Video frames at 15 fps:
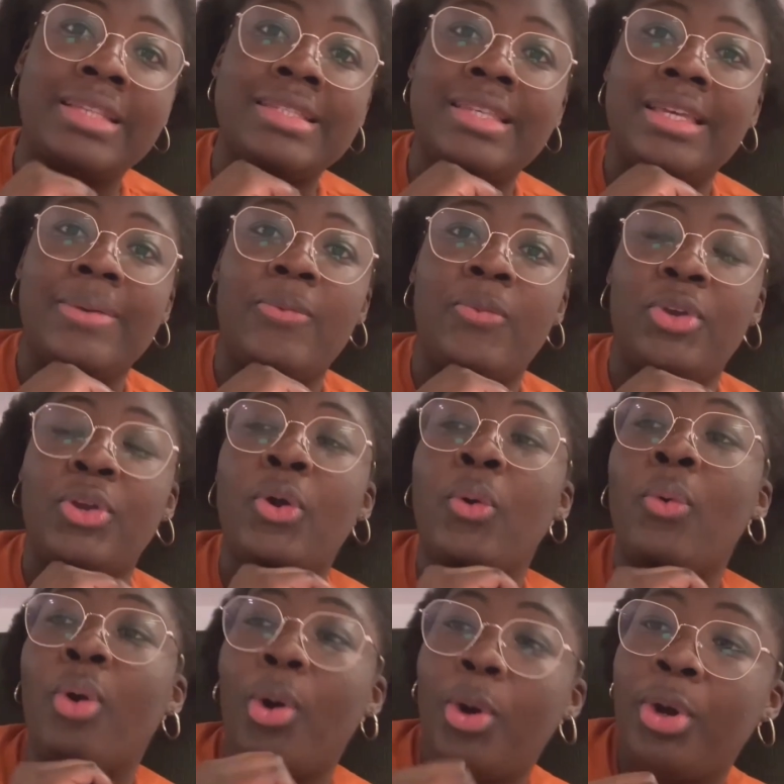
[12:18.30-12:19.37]
as we
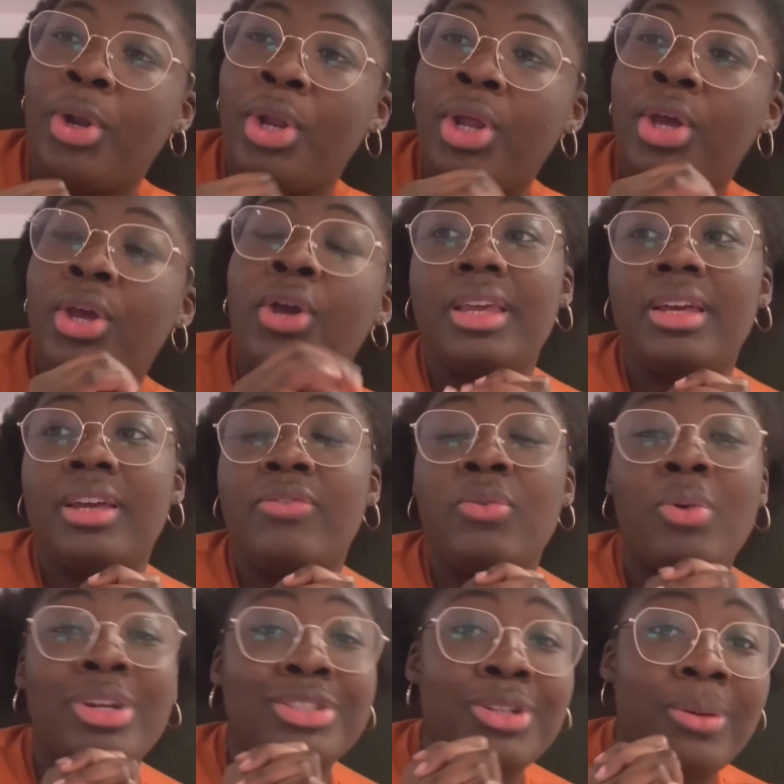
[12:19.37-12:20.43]
go on if
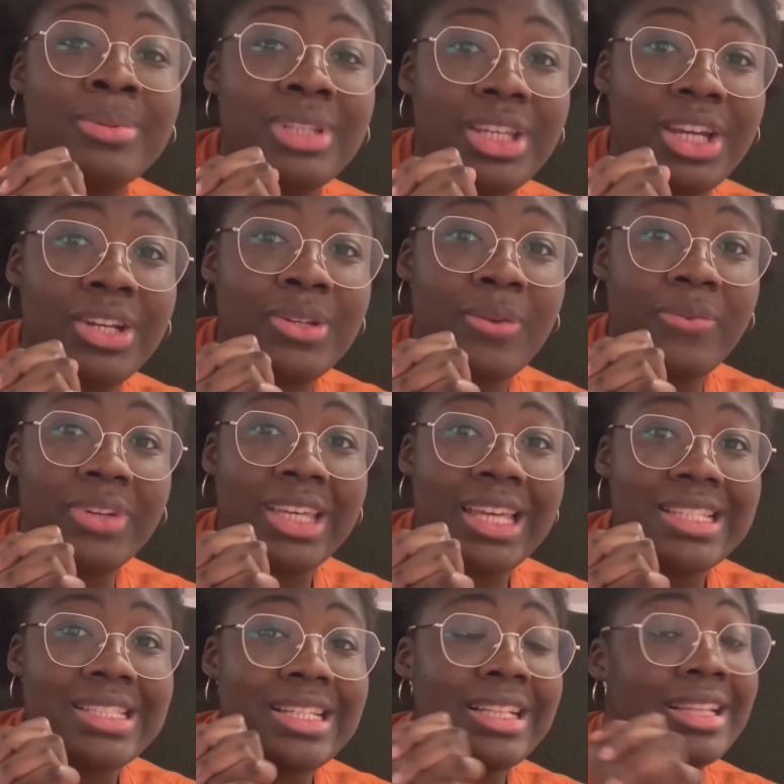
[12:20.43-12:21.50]
you watched it up to here don't
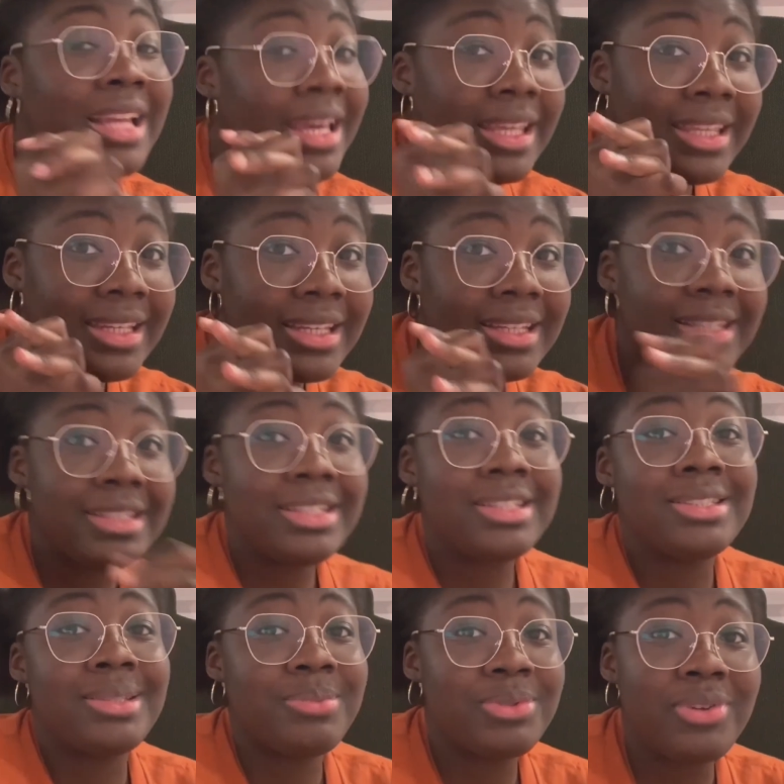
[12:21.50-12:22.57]
forget to like
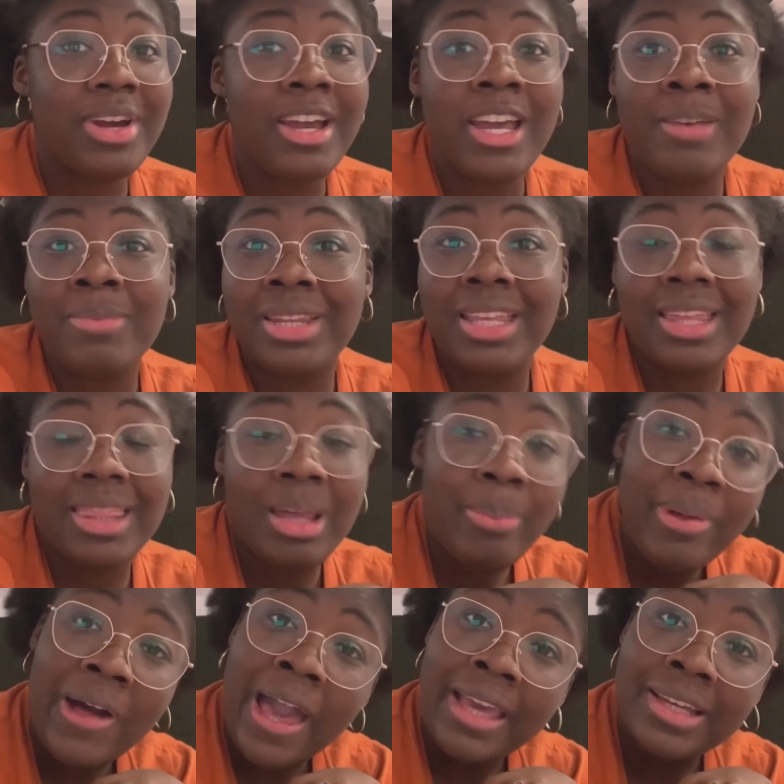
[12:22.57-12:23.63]
subscribe and hit that
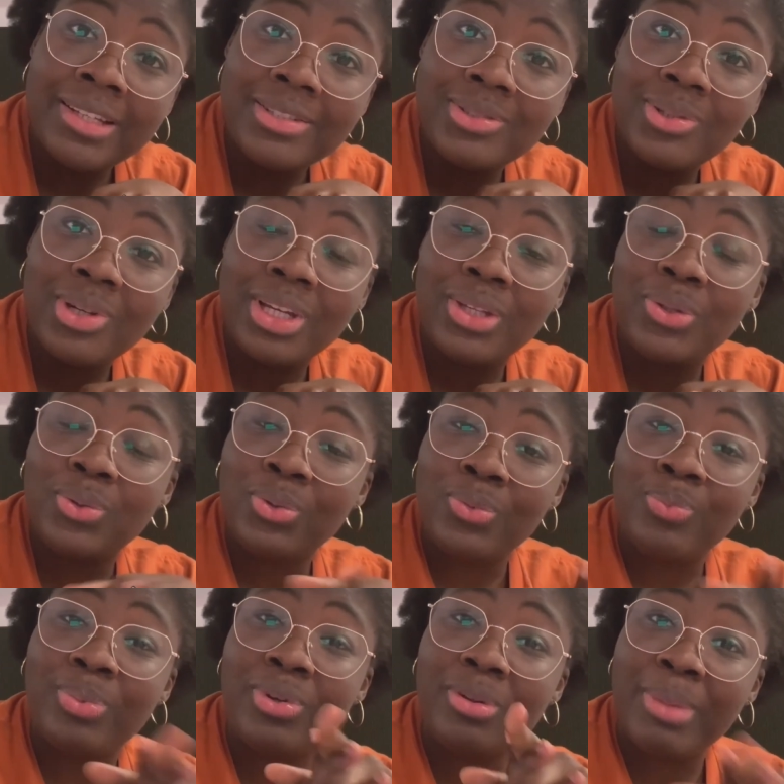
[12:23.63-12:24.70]
bell icon so that you
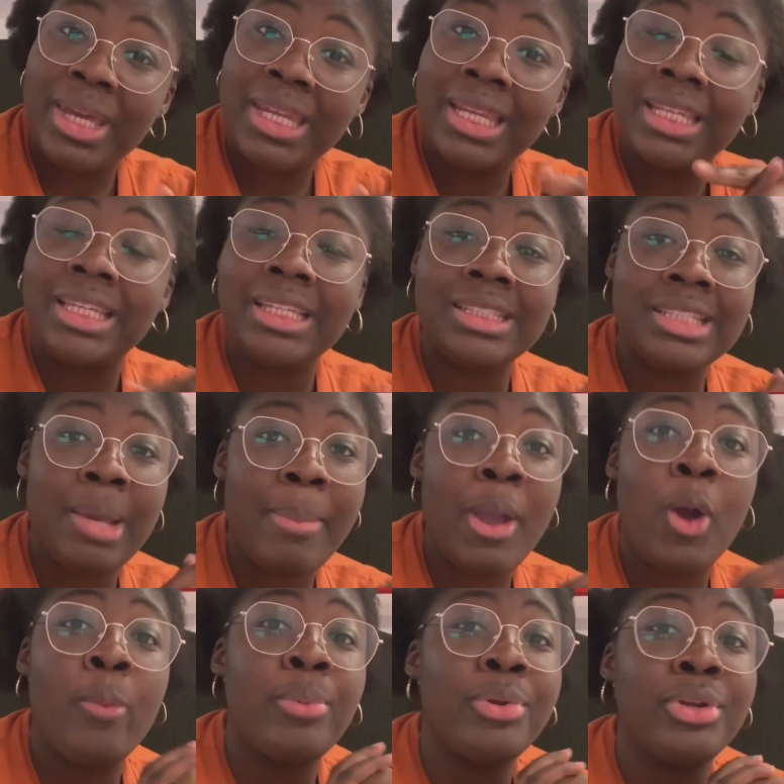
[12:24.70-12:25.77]
be reminded each time
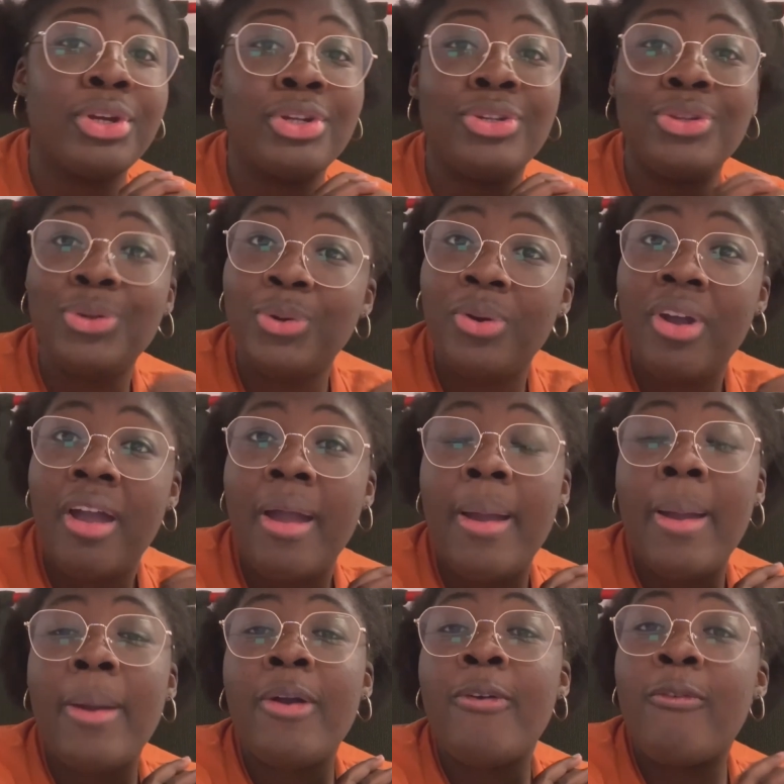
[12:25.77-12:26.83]
i upload a new
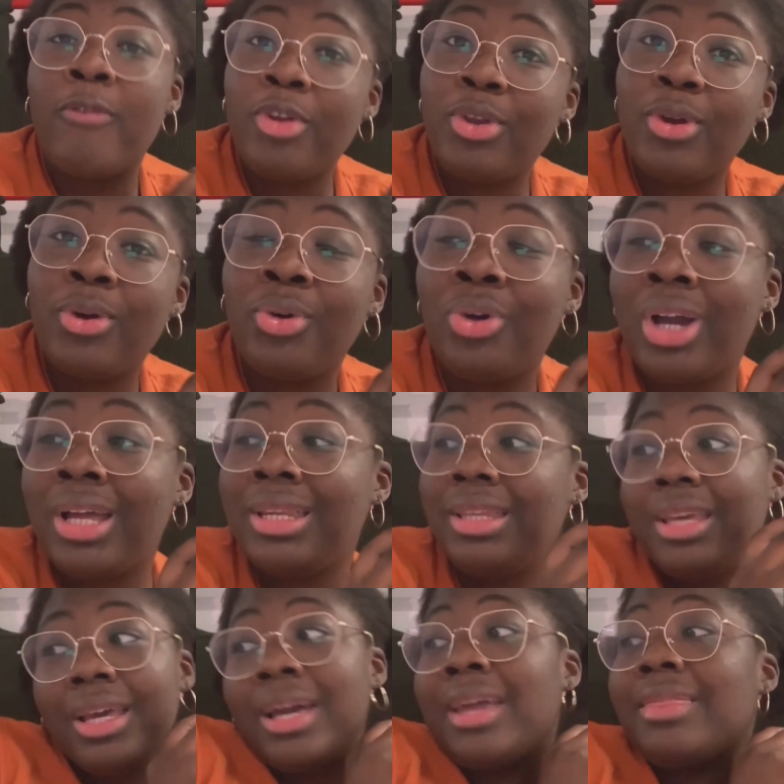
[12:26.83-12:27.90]
video and
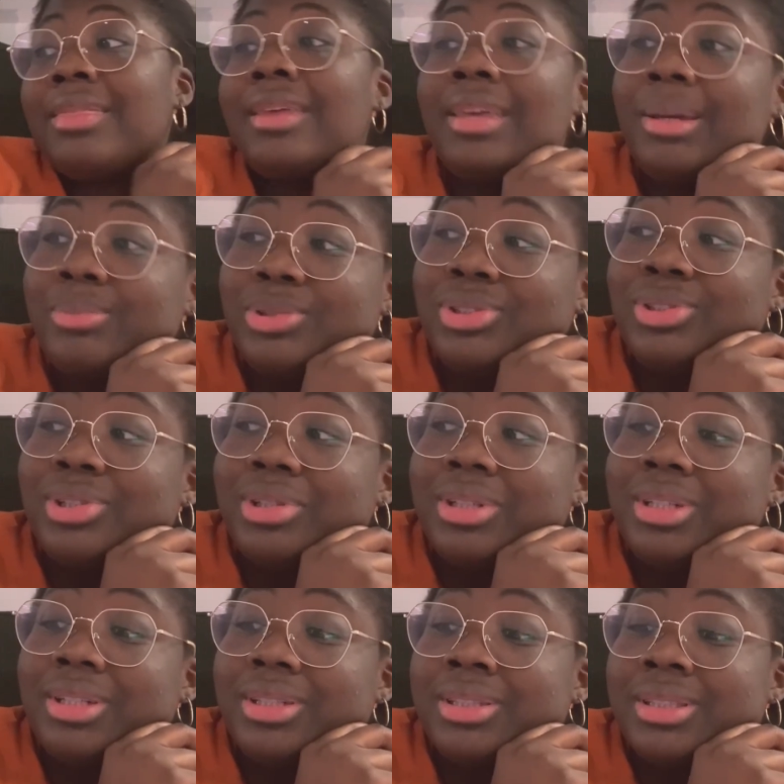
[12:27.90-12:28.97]
yeah i think i'm just
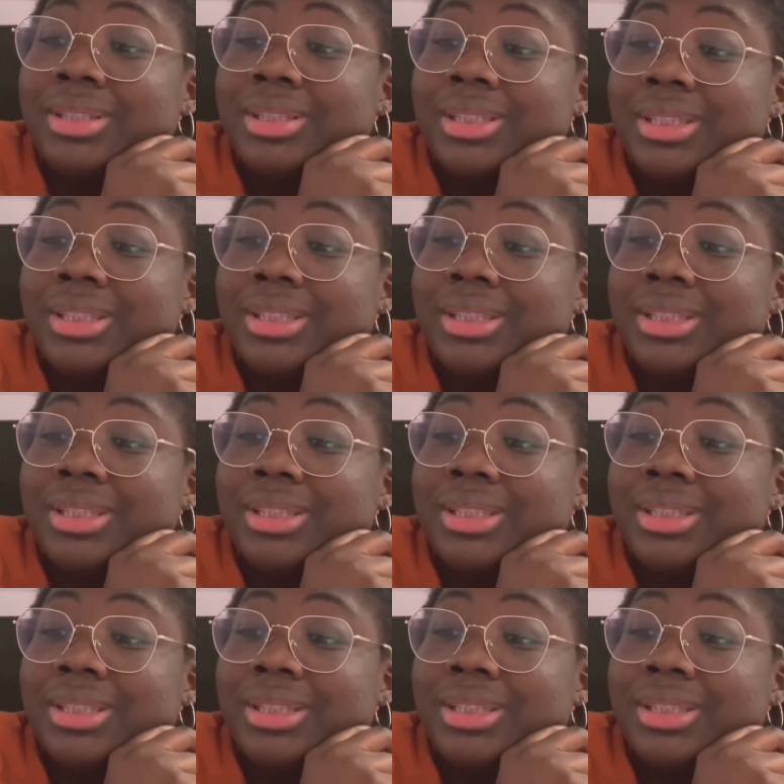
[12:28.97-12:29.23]
gonna